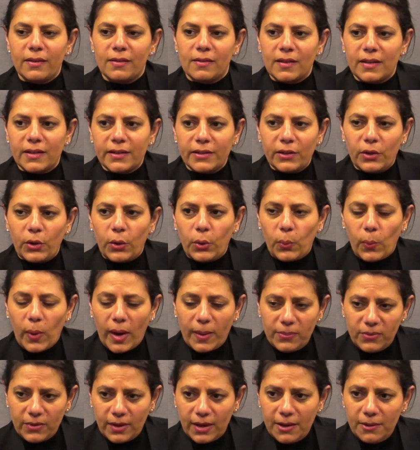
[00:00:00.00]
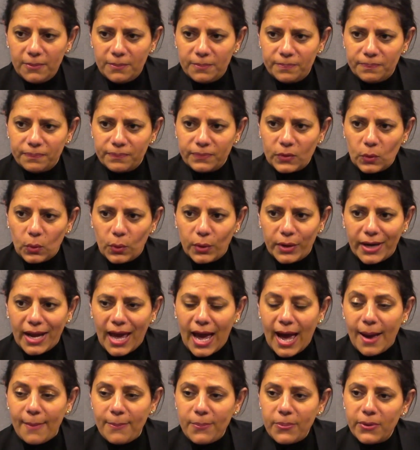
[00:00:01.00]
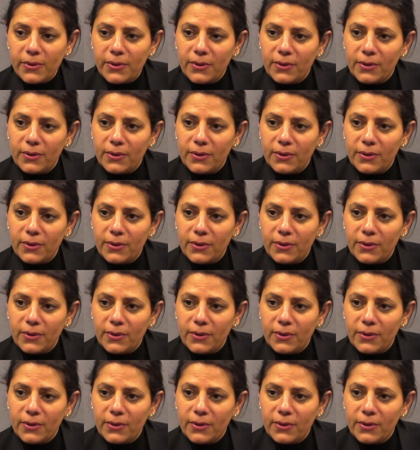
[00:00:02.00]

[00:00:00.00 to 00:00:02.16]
standalone website or an app?